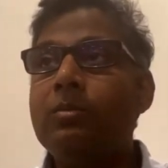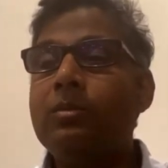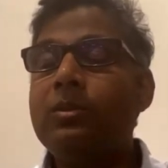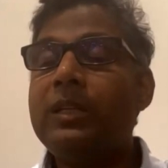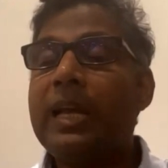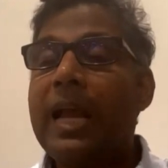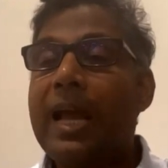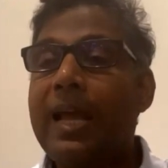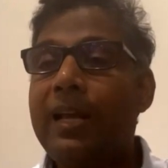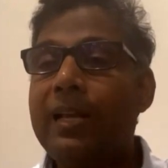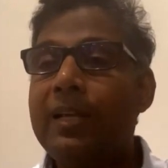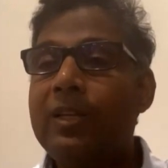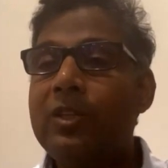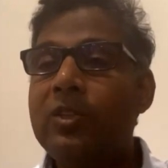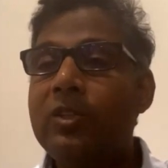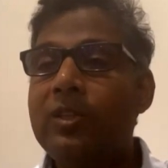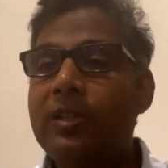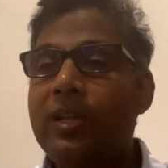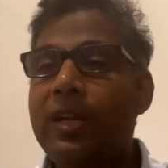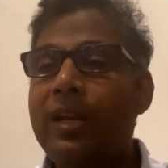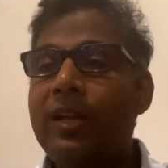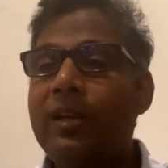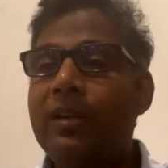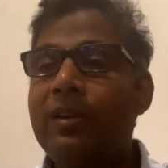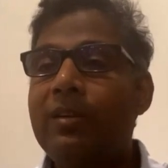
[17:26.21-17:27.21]
challenge
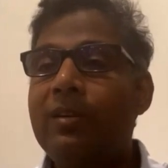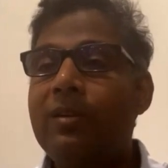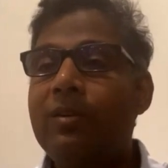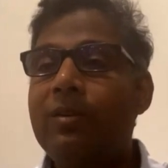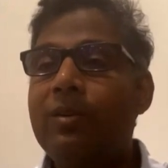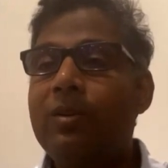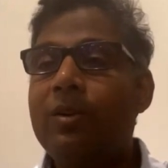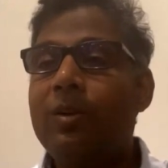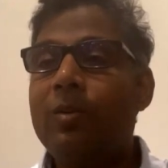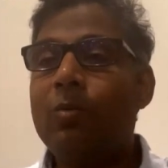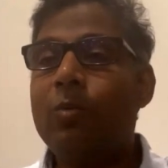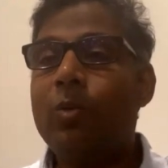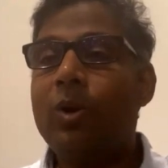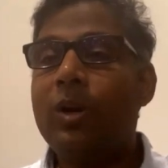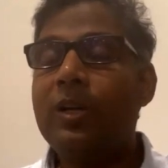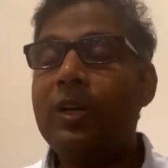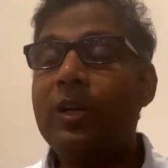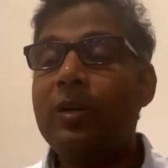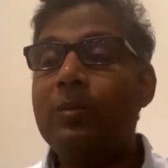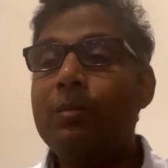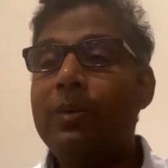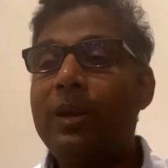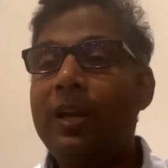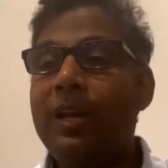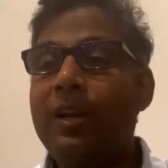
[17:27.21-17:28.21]
than what
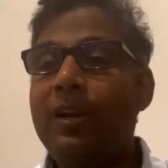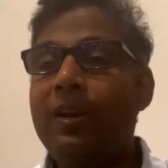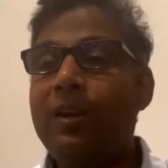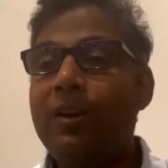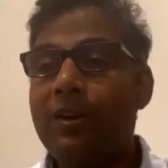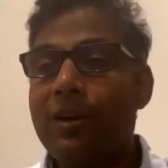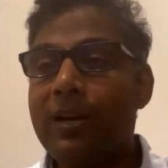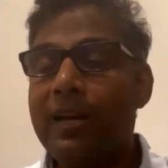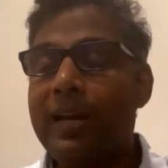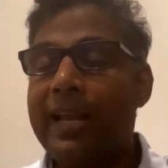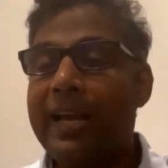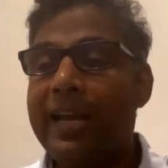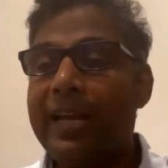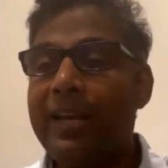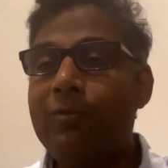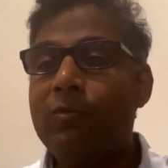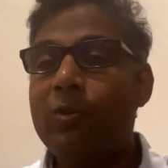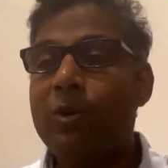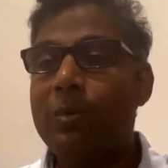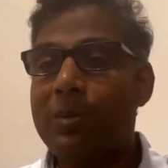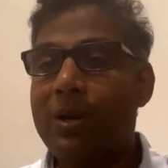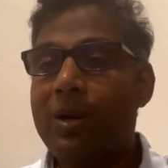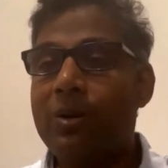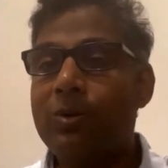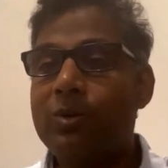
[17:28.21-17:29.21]
it may look like
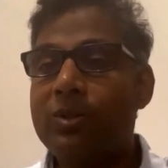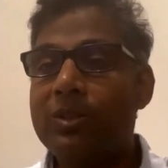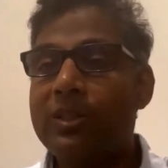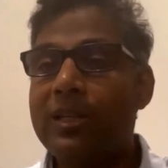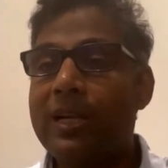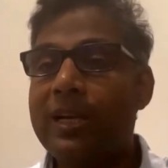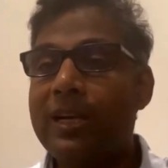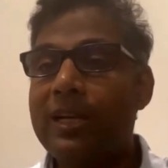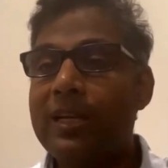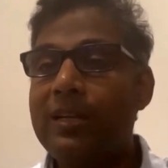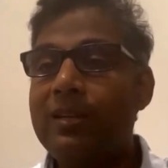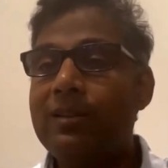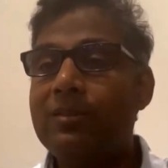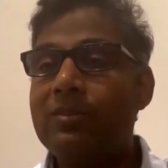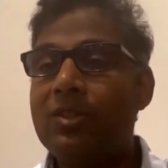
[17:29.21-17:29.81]
from outside.